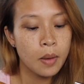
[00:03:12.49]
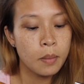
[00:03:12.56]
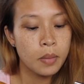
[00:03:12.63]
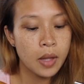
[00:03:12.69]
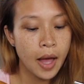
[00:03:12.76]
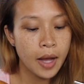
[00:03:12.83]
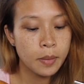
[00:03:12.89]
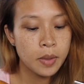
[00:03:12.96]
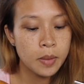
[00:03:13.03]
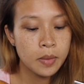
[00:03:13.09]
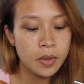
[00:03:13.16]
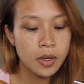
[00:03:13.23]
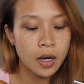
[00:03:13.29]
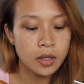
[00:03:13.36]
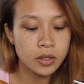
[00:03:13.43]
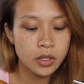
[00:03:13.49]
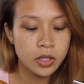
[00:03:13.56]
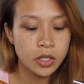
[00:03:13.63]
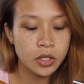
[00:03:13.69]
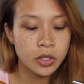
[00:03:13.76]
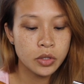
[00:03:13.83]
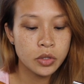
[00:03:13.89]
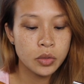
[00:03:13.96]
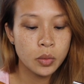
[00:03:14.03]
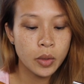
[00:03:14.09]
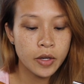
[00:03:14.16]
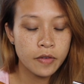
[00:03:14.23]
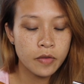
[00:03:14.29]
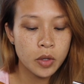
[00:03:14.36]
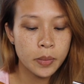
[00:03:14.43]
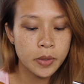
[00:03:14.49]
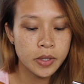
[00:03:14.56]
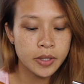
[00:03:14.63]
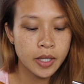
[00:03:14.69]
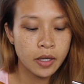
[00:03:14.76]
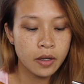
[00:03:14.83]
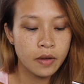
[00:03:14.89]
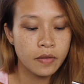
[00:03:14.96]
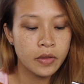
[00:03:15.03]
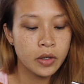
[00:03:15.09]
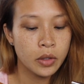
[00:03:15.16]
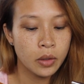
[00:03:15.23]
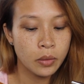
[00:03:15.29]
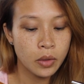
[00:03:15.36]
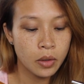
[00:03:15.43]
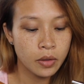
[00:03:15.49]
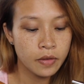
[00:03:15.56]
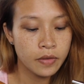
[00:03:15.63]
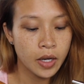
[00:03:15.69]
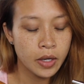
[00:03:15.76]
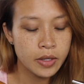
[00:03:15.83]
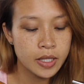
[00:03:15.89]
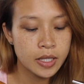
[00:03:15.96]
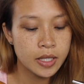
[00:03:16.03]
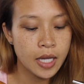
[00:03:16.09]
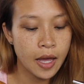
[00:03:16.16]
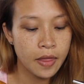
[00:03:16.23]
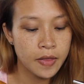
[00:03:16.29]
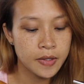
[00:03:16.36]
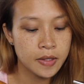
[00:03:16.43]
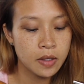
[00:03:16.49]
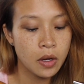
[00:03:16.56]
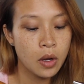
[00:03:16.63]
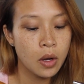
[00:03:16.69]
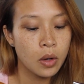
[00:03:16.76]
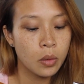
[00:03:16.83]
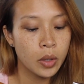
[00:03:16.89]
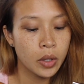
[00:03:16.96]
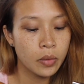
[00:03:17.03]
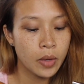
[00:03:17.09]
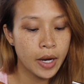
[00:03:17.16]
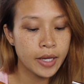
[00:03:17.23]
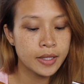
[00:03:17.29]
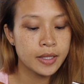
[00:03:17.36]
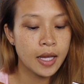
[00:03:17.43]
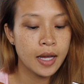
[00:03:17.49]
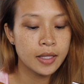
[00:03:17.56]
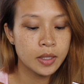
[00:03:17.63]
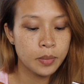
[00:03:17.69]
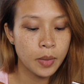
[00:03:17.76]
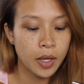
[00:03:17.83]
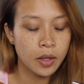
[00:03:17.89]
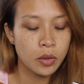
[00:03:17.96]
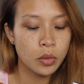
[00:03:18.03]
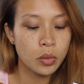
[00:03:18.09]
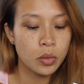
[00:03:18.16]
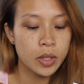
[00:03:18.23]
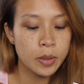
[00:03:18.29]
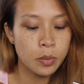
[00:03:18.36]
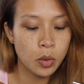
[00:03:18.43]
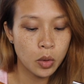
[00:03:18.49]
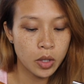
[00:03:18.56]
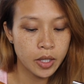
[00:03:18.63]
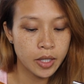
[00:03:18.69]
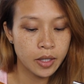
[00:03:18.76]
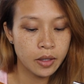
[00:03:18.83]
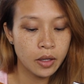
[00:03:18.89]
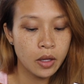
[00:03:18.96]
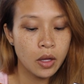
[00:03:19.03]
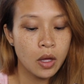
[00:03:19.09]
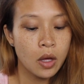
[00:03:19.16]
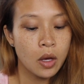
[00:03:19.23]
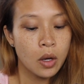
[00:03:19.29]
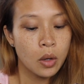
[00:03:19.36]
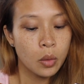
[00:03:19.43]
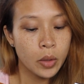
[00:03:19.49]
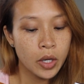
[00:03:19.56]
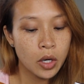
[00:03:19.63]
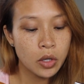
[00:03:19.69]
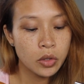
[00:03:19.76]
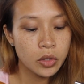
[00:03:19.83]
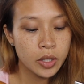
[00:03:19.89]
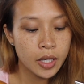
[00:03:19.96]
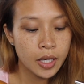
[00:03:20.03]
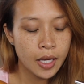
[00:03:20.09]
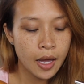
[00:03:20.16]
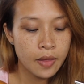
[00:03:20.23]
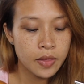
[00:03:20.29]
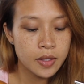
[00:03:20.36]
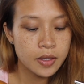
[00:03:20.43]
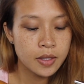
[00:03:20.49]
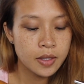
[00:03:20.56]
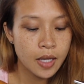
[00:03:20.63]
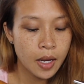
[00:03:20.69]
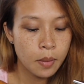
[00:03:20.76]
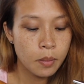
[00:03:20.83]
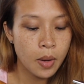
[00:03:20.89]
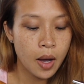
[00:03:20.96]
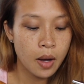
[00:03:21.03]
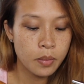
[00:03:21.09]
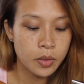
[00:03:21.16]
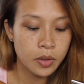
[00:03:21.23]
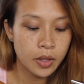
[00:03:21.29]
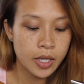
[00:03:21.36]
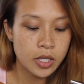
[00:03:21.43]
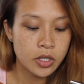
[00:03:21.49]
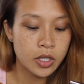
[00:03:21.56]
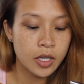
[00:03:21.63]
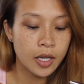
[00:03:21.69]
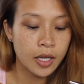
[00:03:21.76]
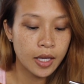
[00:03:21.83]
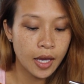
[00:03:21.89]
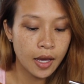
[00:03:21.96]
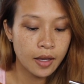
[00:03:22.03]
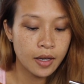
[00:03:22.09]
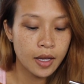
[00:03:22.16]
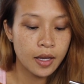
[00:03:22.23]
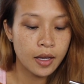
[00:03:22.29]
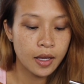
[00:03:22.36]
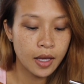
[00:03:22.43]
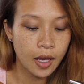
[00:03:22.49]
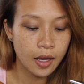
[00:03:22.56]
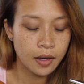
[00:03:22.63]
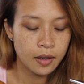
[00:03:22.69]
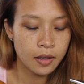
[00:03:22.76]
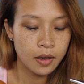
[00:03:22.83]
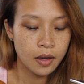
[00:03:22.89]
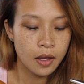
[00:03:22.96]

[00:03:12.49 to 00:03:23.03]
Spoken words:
Black people constitute 24% of the coronavirus deaths where race has been reported. We are looking at the same population again and again.